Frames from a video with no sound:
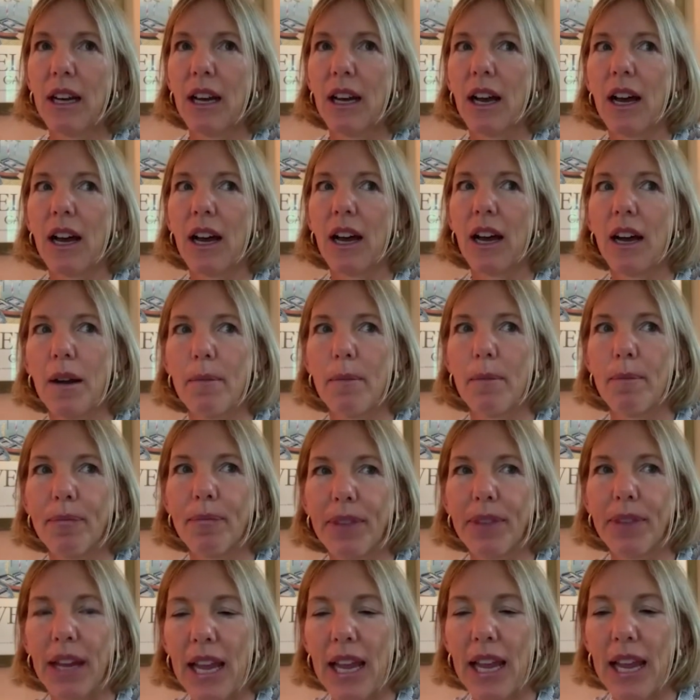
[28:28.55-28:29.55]

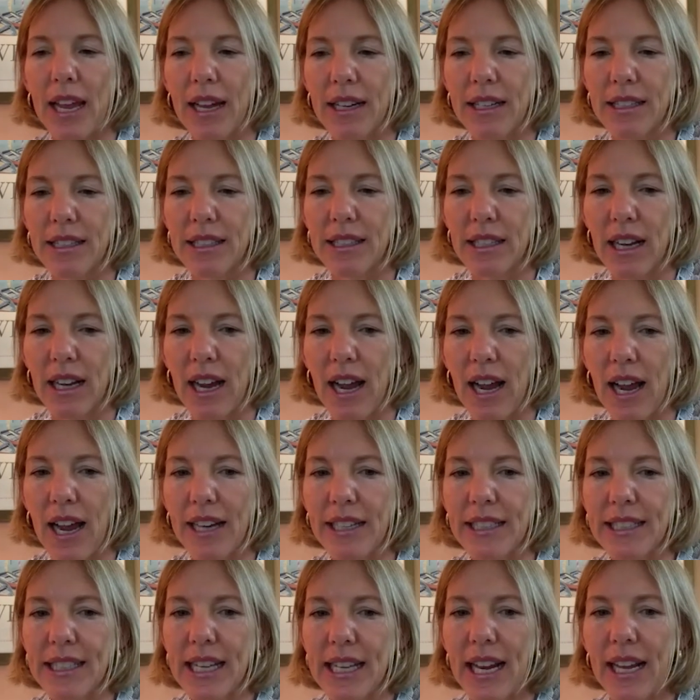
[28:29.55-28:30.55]
And
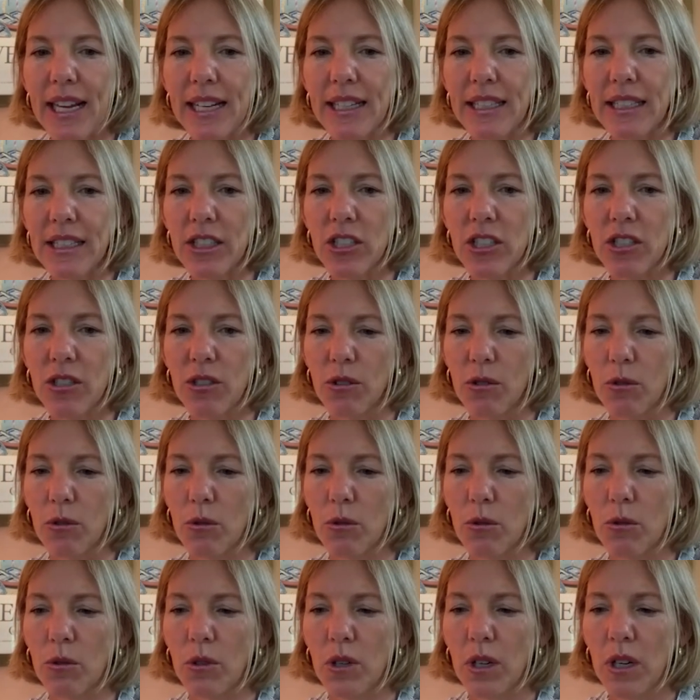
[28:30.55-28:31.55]
I tend
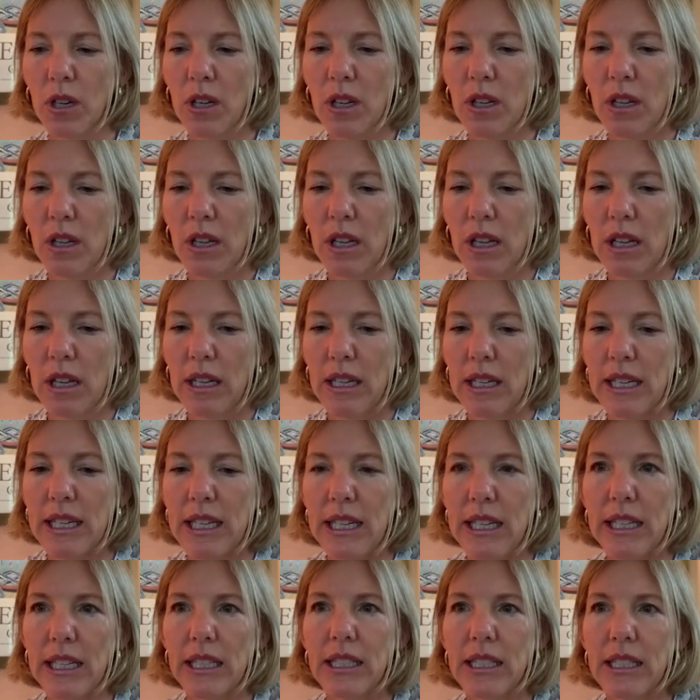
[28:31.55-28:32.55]
to
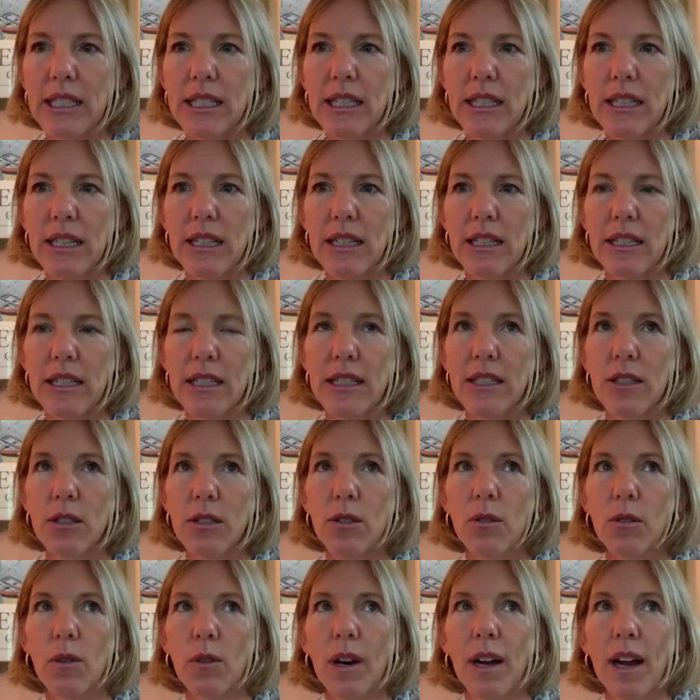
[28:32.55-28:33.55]
need
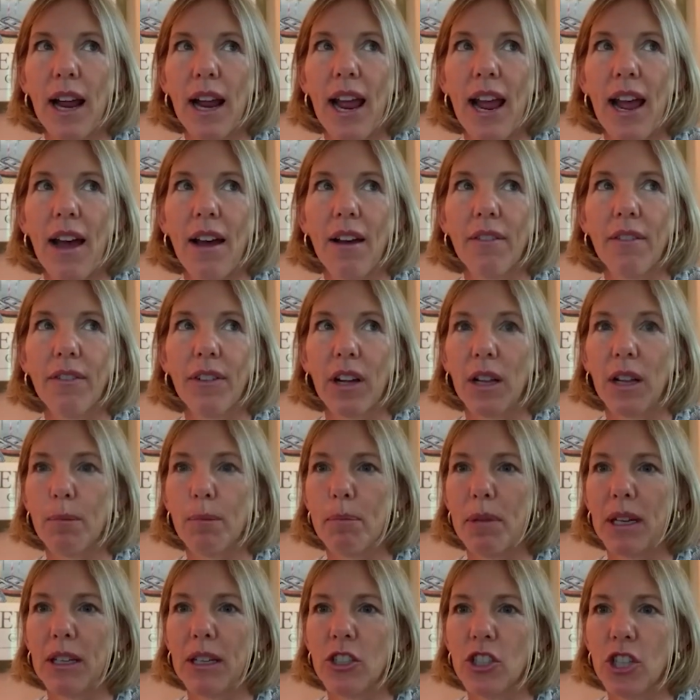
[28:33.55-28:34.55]
to have a
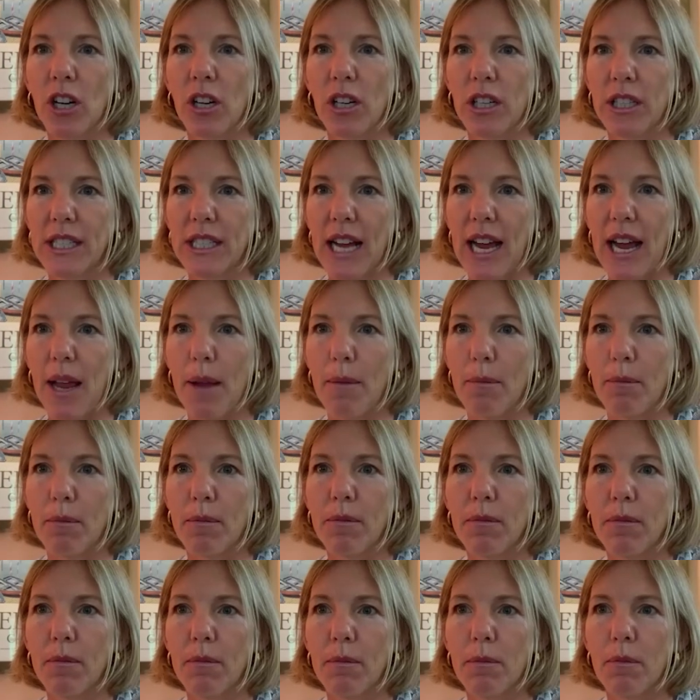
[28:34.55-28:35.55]
big chunk of time
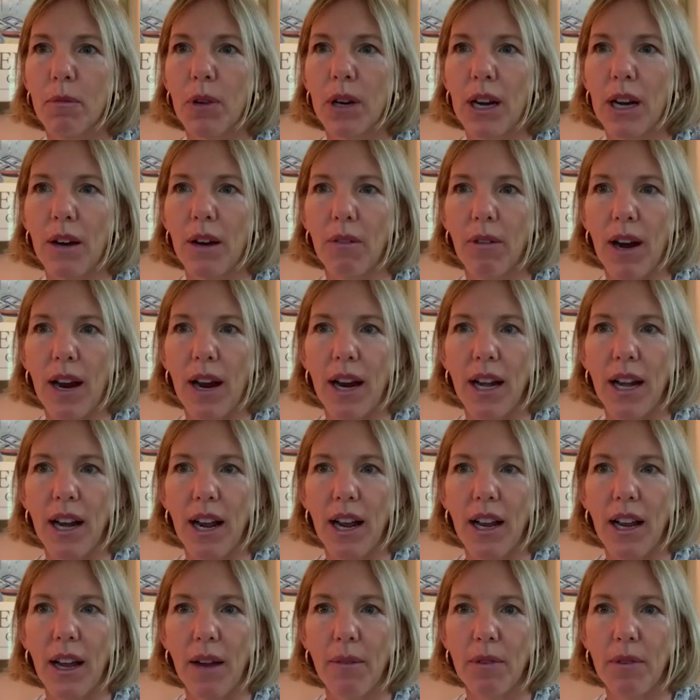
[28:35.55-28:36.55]
when I write.
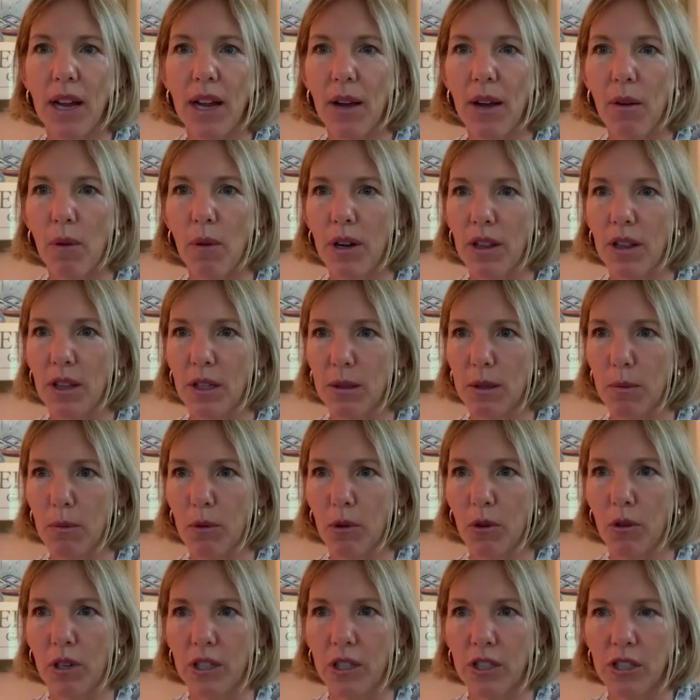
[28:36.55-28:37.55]
I'm not one of those
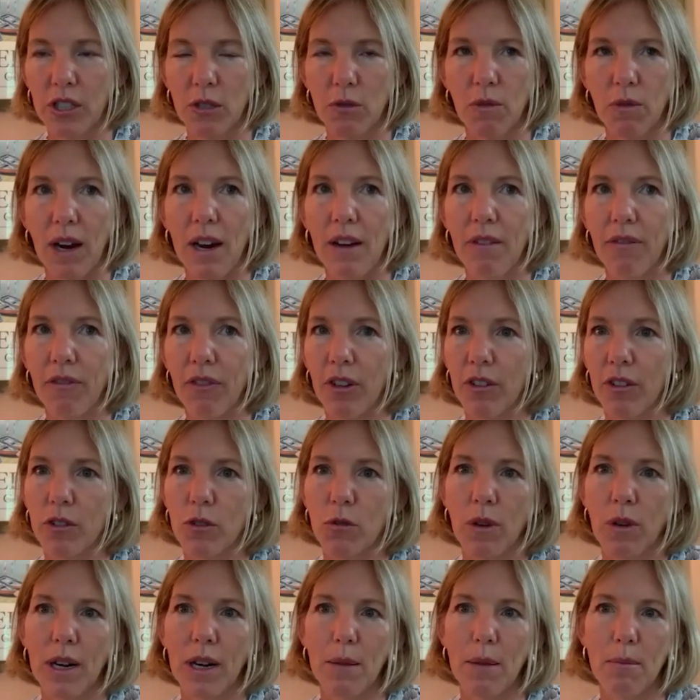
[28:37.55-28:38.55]
people who can just write for
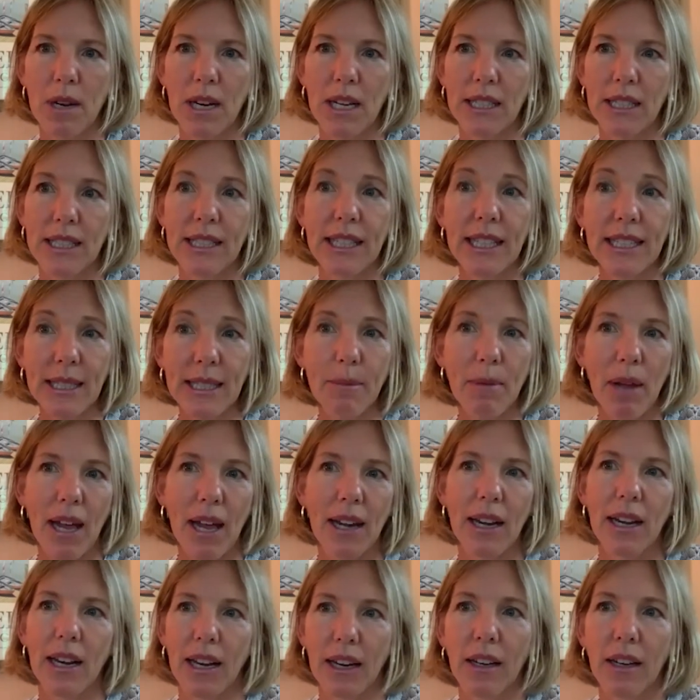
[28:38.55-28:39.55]
20 minutes, unless I'm
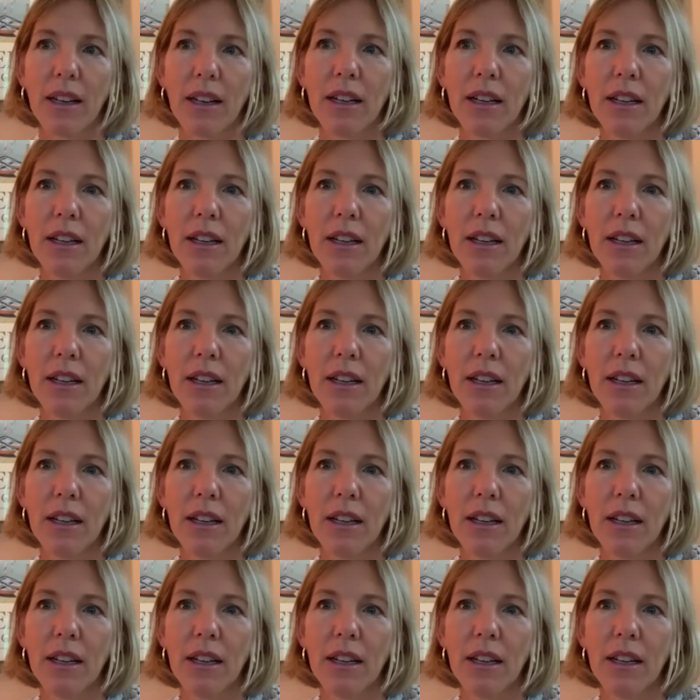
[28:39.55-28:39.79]
editing.